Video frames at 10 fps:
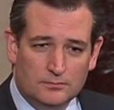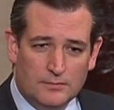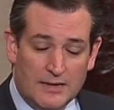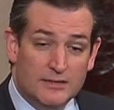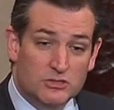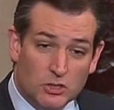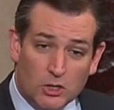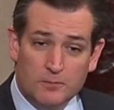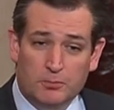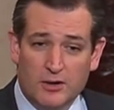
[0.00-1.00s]
And it is
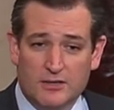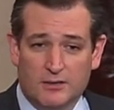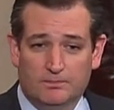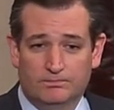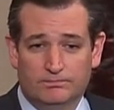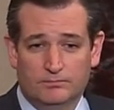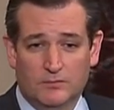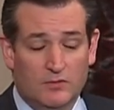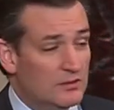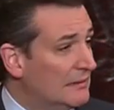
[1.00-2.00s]
heartbreaking
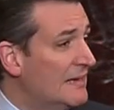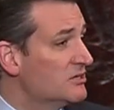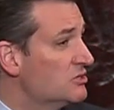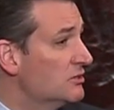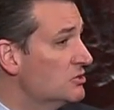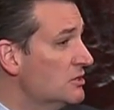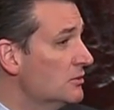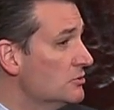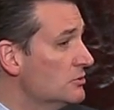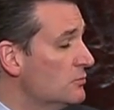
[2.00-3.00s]
over the last 6
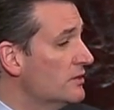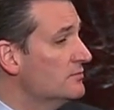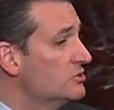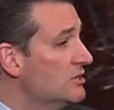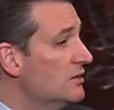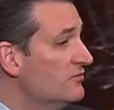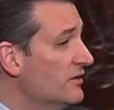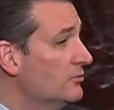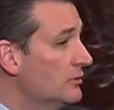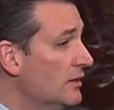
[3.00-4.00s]
years that we have seen a
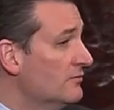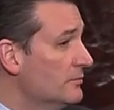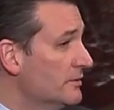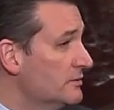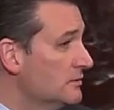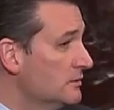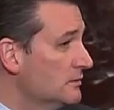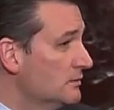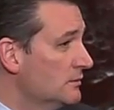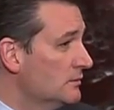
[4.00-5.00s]
federal government
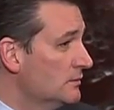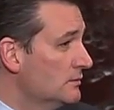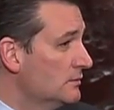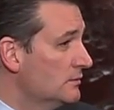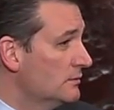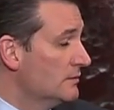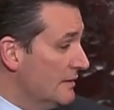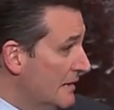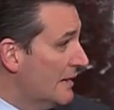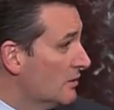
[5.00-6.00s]

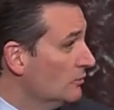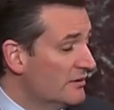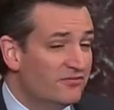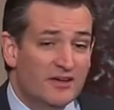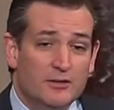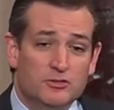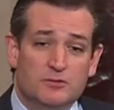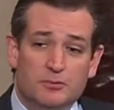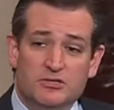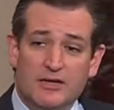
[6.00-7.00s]
that not only fails
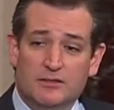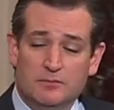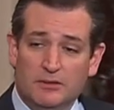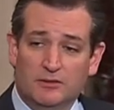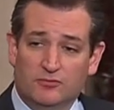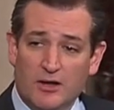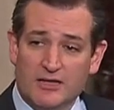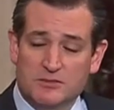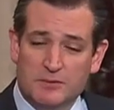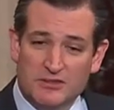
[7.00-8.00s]
to protect the Bill of
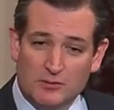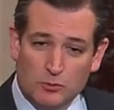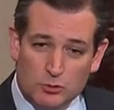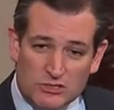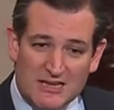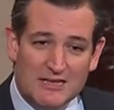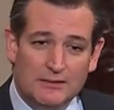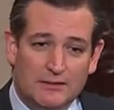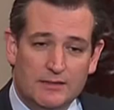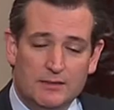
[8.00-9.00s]
Rights, but that
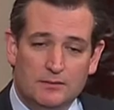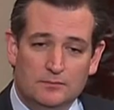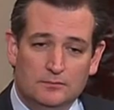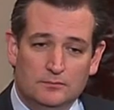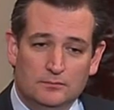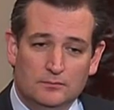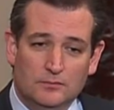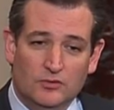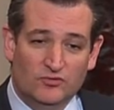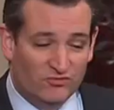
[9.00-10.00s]
routinely
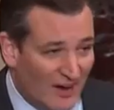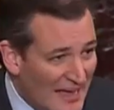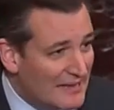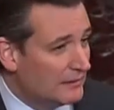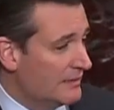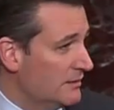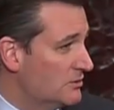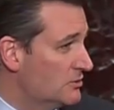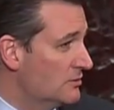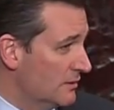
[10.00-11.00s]

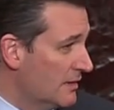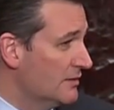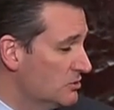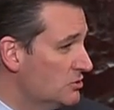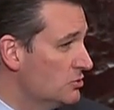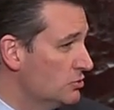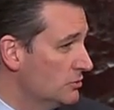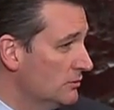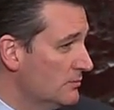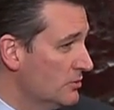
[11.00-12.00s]
violates the
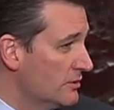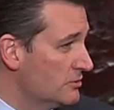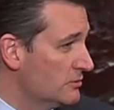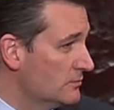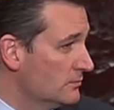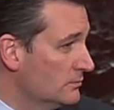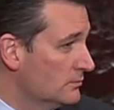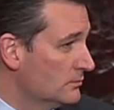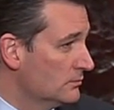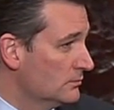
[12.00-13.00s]
constitutional liberties
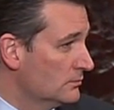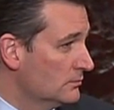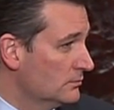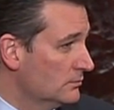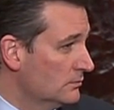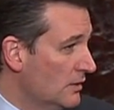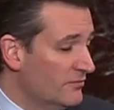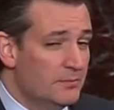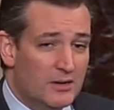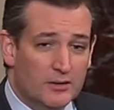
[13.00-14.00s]

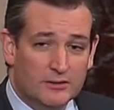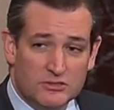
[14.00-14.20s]
of American